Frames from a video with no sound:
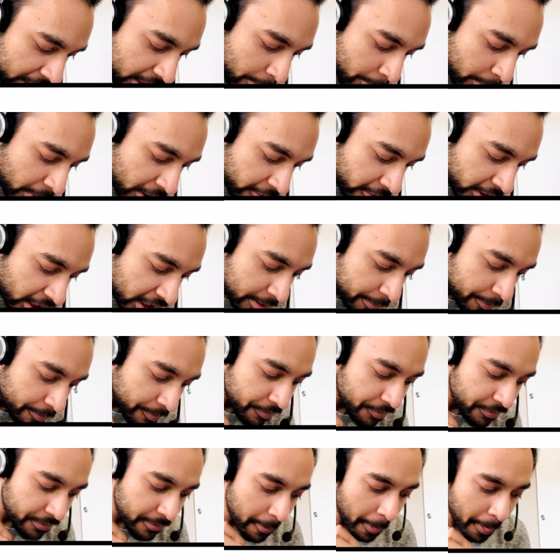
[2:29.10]
number 1.
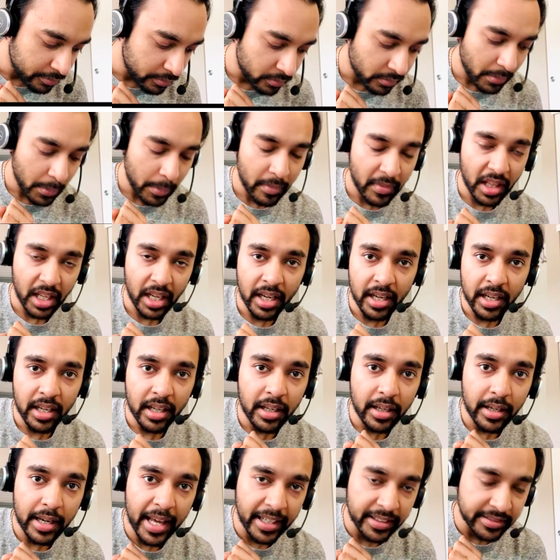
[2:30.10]

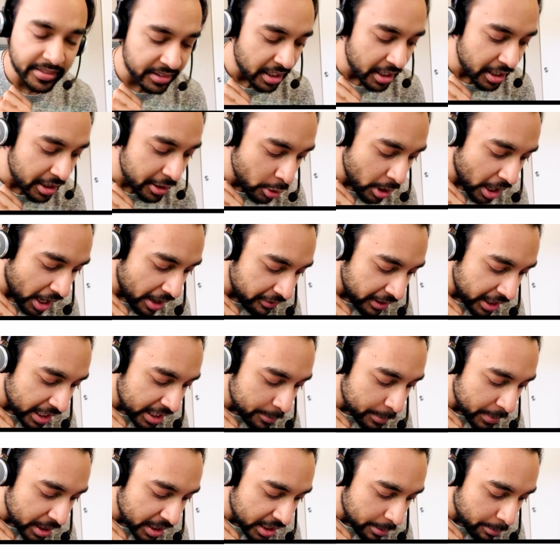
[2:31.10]
Next, you have
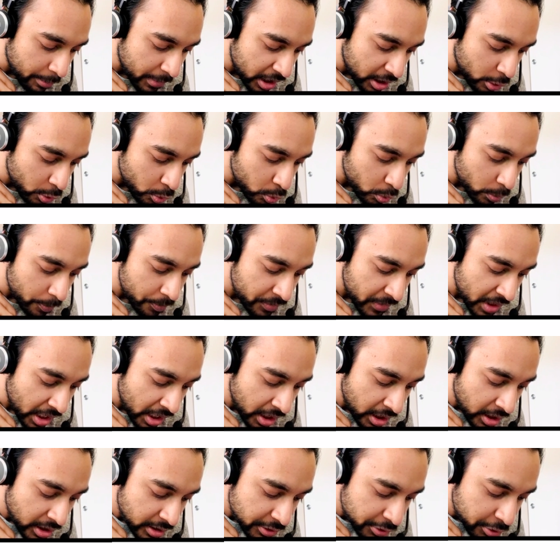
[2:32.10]
element number 2.
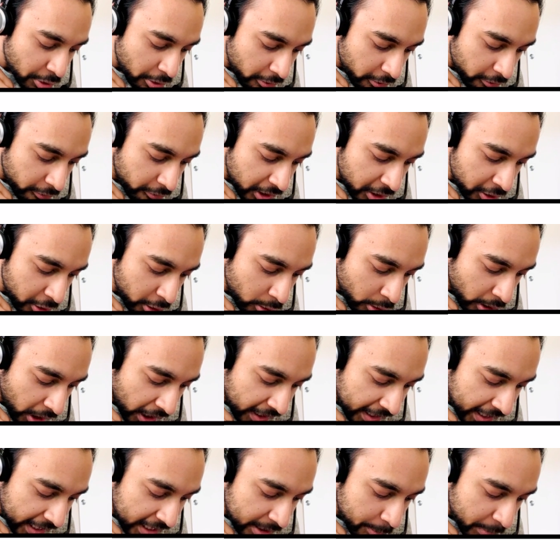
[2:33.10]
So when you look
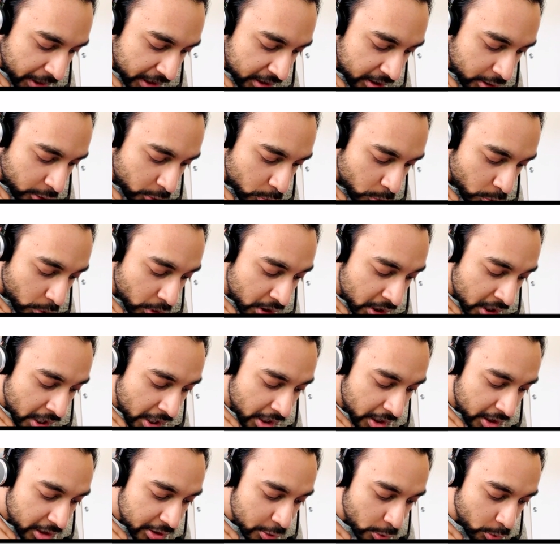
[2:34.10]
at element 2,
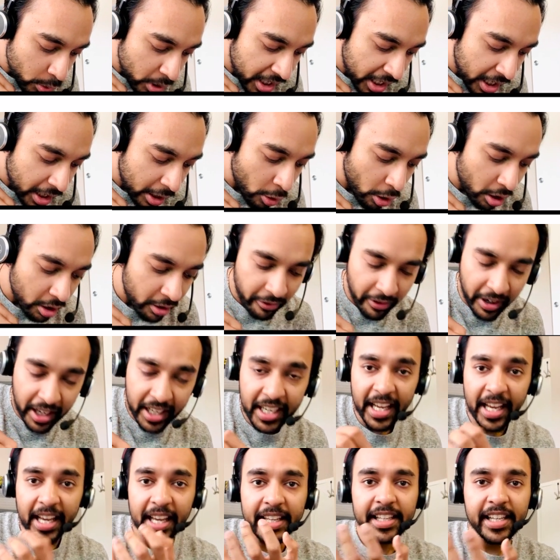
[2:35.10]
you cannot
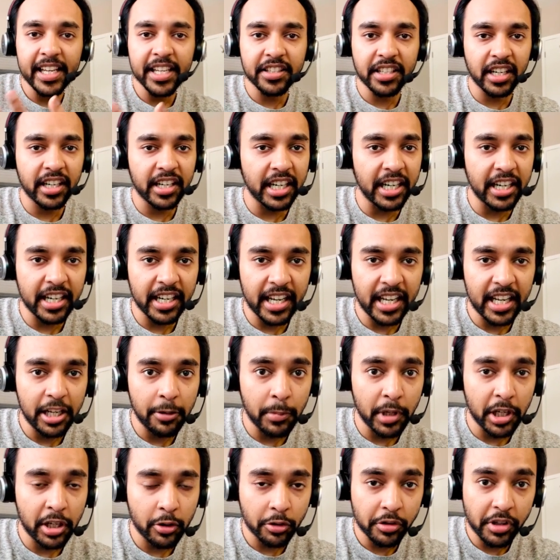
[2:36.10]
find any other greater
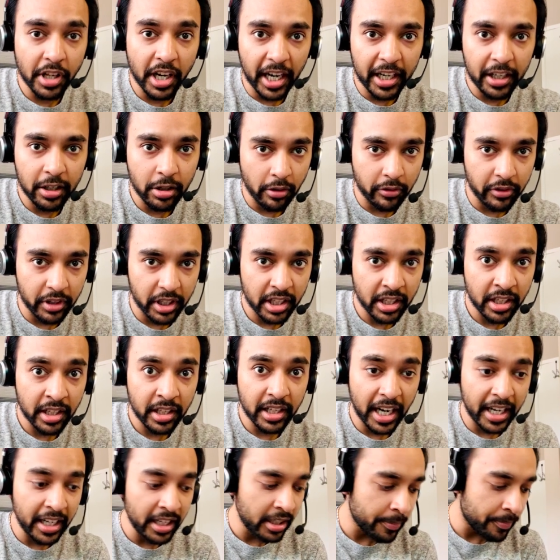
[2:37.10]
element to the right of it,
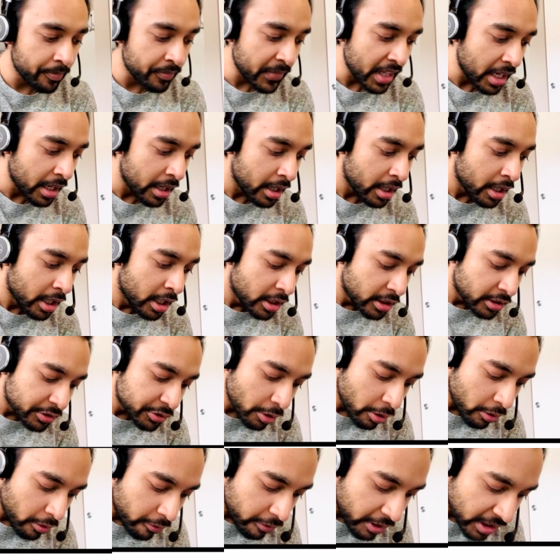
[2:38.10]
right?
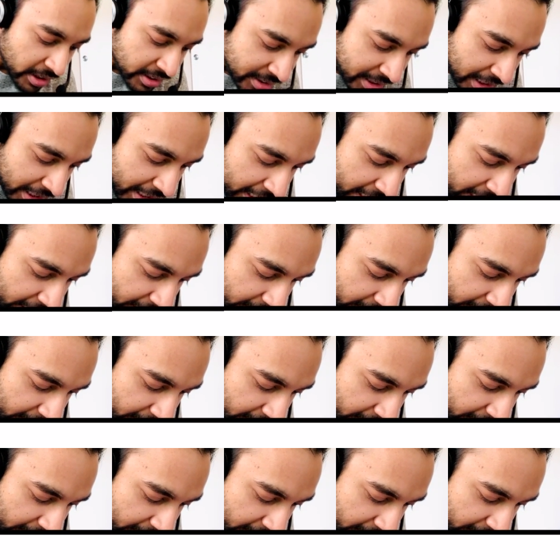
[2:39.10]
So once again,